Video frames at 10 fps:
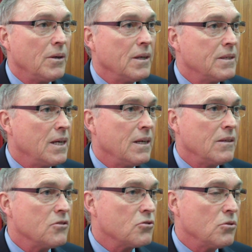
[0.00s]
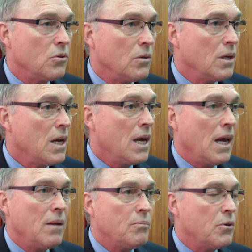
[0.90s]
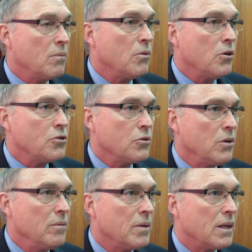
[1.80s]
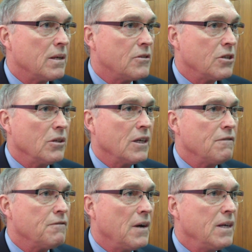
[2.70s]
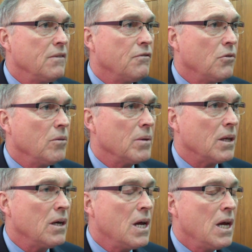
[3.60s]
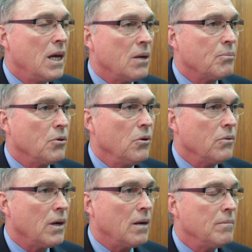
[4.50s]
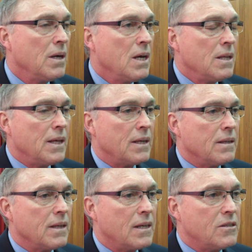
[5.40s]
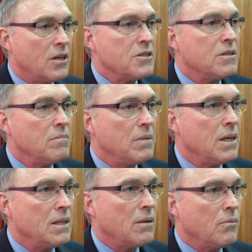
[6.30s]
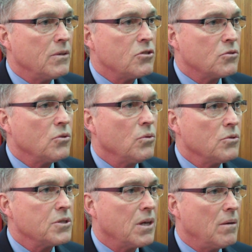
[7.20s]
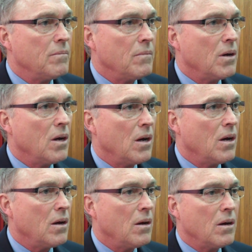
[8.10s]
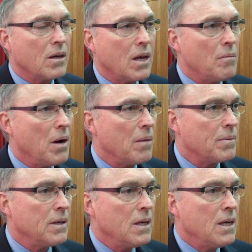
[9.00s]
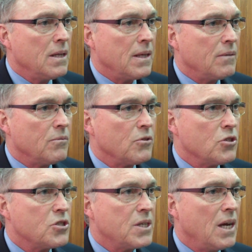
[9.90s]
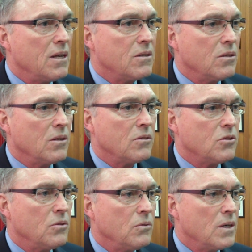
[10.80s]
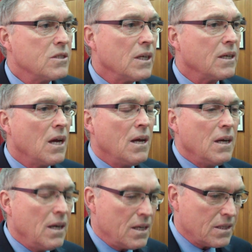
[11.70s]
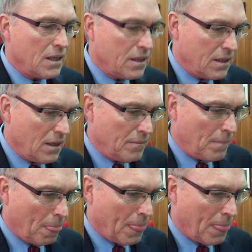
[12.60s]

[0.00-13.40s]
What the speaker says: not taking the school, and put a moratorium on it until they can find a formula and a program that doesn't mean that when schools come up, that we're just saying it's like I